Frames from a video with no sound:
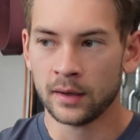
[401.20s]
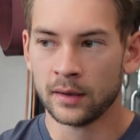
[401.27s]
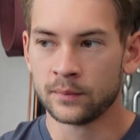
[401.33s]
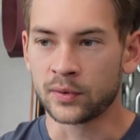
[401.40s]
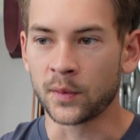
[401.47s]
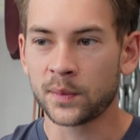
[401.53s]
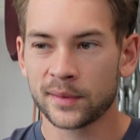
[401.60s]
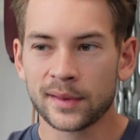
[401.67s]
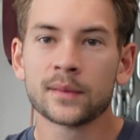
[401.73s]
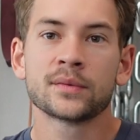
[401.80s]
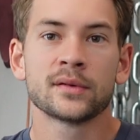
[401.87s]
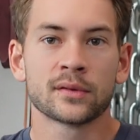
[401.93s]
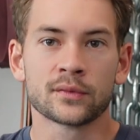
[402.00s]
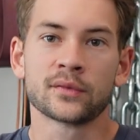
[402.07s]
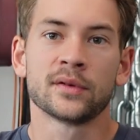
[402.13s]
proprioception
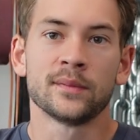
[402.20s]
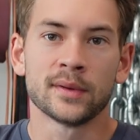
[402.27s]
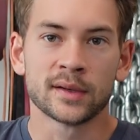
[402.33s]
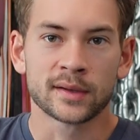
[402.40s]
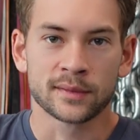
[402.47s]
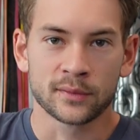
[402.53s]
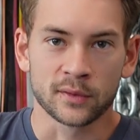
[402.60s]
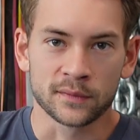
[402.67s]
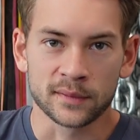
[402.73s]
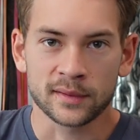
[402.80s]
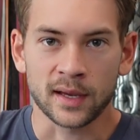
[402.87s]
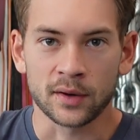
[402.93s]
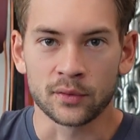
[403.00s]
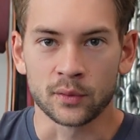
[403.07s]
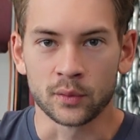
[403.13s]
is a really big, it's sort of a
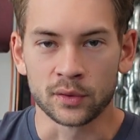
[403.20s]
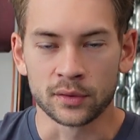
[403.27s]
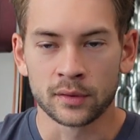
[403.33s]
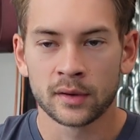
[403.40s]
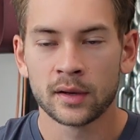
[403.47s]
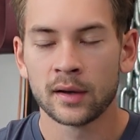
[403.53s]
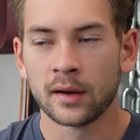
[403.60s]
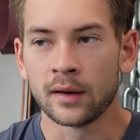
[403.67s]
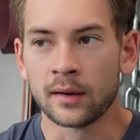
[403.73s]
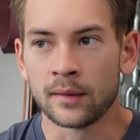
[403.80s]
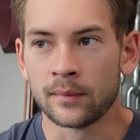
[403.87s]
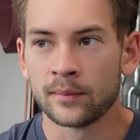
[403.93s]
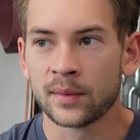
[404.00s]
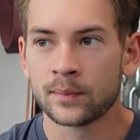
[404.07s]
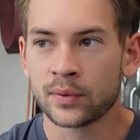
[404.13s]
scary word,
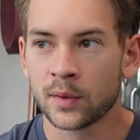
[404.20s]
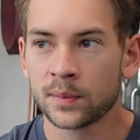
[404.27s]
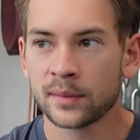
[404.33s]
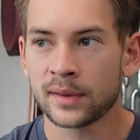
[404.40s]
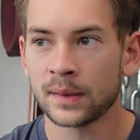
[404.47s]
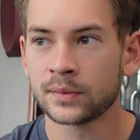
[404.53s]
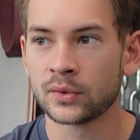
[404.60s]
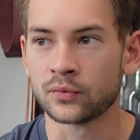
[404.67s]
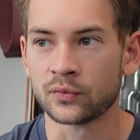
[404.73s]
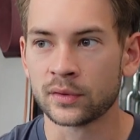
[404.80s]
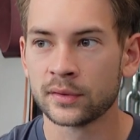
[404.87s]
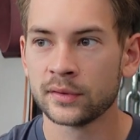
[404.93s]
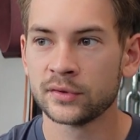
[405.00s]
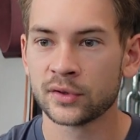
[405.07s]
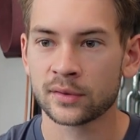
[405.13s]
but proprioception
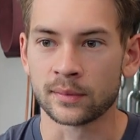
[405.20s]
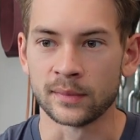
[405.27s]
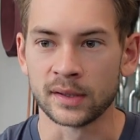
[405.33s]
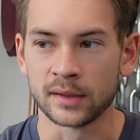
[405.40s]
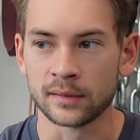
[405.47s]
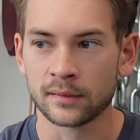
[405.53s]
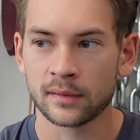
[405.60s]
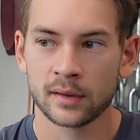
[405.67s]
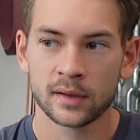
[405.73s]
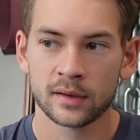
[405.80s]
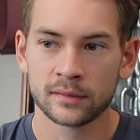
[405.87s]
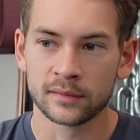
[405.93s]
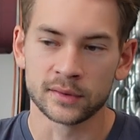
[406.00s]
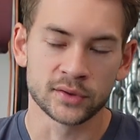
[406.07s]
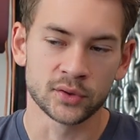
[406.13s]
really just means
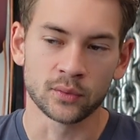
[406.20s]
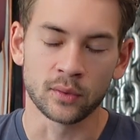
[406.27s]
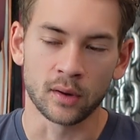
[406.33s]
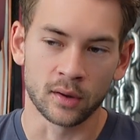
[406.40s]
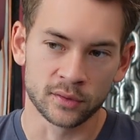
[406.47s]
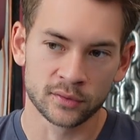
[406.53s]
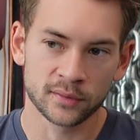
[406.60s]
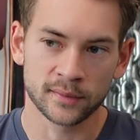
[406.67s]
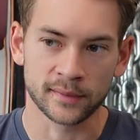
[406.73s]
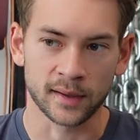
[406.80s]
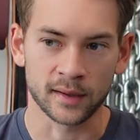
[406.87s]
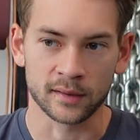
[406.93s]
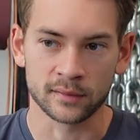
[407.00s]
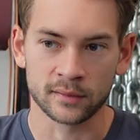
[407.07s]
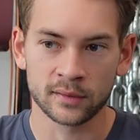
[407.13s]
that you
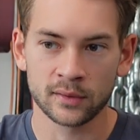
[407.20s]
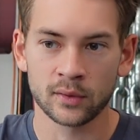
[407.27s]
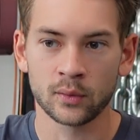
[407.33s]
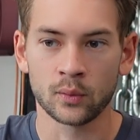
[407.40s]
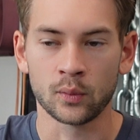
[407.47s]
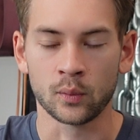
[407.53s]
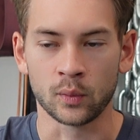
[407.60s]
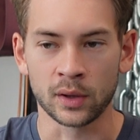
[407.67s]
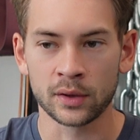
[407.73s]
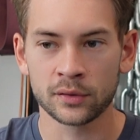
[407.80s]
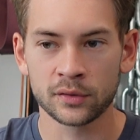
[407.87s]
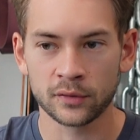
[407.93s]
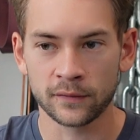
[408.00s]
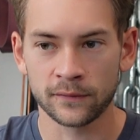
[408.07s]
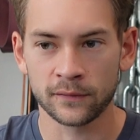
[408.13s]
understand where
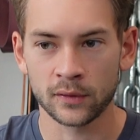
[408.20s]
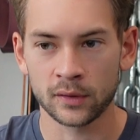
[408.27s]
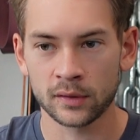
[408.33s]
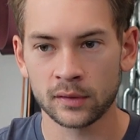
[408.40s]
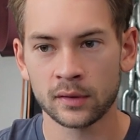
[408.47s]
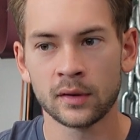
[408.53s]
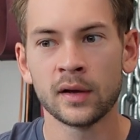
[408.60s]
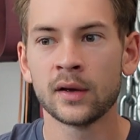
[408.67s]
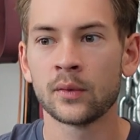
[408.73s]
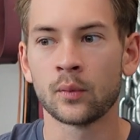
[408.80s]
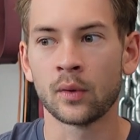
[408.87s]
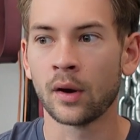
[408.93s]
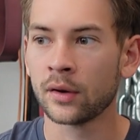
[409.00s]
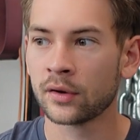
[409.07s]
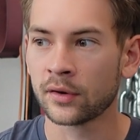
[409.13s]
your foot,
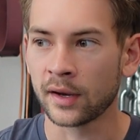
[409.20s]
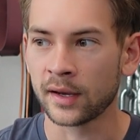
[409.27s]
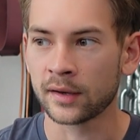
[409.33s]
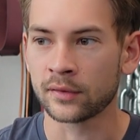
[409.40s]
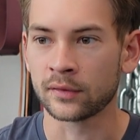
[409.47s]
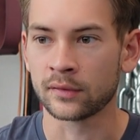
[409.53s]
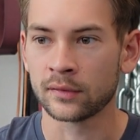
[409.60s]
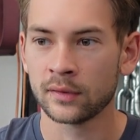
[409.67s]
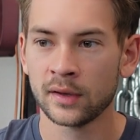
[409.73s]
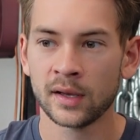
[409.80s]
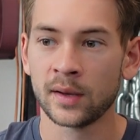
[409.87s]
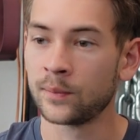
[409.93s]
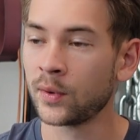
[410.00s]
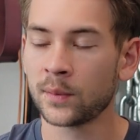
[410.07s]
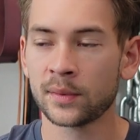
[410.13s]
where your ankle,
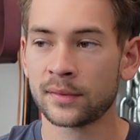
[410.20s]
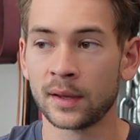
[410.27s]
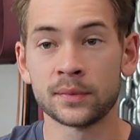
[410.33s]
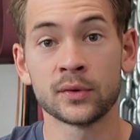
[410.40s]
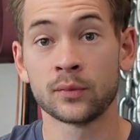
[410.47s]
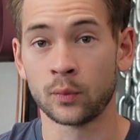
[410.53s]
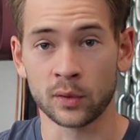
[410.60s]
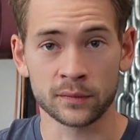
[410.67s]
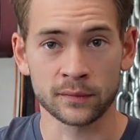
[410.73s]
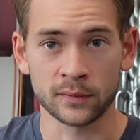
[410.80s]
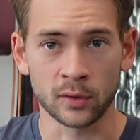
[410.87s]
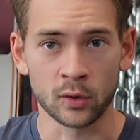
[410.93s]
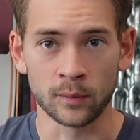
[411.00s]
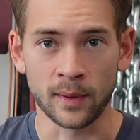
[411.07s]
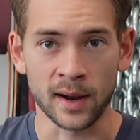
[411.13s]
proprioception works with the
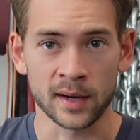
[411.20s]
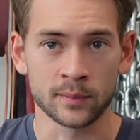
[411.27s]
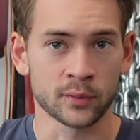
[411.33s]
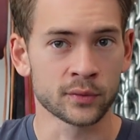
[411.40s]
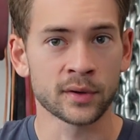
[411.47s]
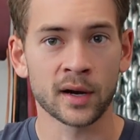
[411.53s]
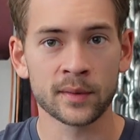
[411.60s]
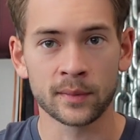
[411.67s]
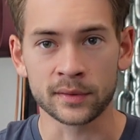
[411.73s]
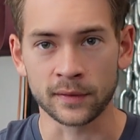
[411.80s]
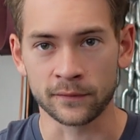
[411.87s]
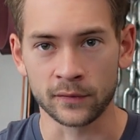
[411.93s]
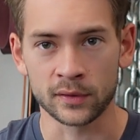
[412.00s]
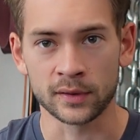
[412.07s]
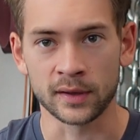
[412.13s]
whole body, but we're talking about the
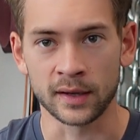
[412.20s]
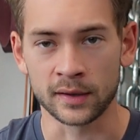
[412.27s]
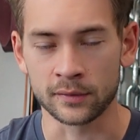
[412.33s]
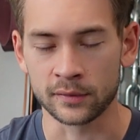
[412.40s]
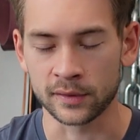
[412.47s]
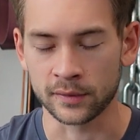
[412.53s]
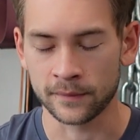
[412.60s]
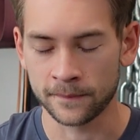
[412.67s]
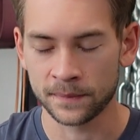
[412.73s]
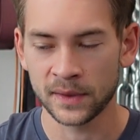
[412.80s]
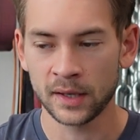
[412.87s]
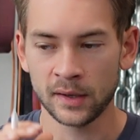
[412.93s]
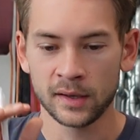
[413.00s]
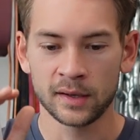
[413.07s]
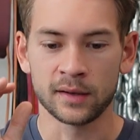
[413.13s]
foot and the ankle here.
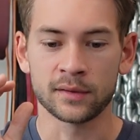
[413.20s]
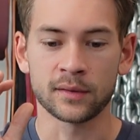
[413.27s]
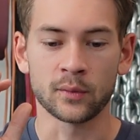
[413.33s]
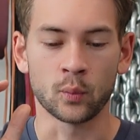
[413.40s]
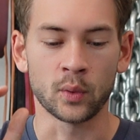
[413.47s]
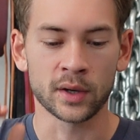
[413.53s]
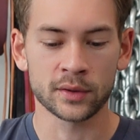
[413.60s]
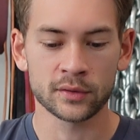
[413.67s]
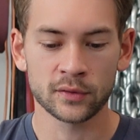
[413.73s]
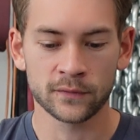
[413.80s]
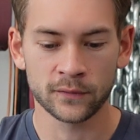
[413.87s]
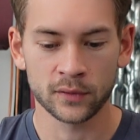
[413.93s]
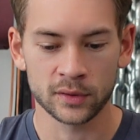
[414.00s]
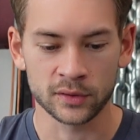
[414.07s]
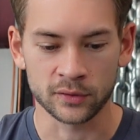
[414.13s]
It's where your
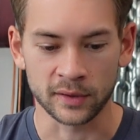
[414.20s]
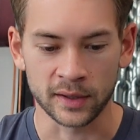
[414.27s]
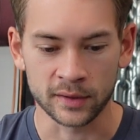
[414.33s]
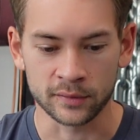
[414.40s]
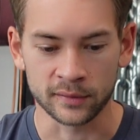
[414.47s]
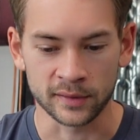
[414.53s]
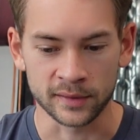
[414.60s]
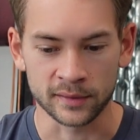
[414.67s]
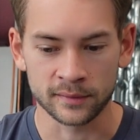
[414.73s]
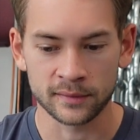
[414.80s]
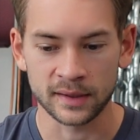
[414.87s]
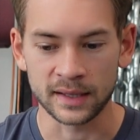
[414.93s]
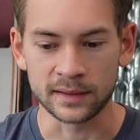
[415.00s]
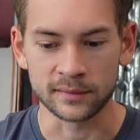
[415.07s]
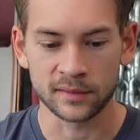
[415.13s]
foot and your ankle is
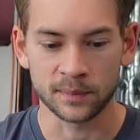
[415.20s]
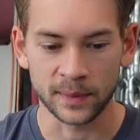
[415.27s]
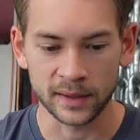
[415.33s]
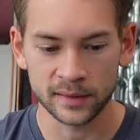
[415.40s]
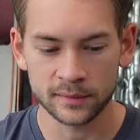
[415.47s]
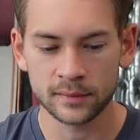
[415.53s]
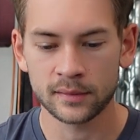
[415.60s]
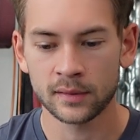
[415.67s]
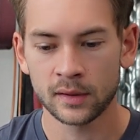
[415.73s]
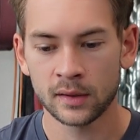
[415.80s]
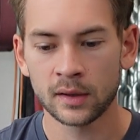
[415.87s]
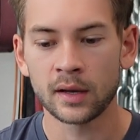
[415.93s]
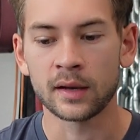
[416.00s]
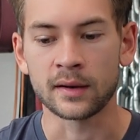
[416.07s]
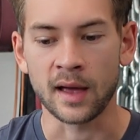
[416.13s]
in space
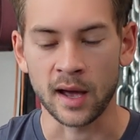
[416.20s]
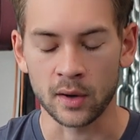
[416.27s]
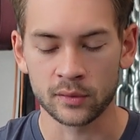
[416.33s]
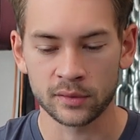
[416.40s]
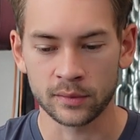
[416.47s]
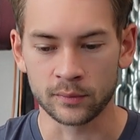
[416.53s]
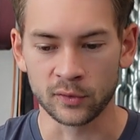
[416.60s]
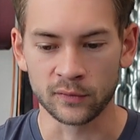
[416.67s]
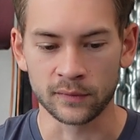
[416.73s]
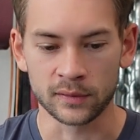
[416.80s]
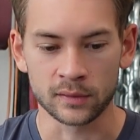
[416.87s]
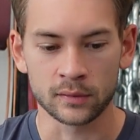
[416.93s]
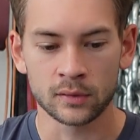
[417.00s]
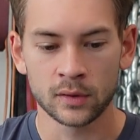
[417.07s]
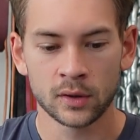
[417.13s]
and how it is moving,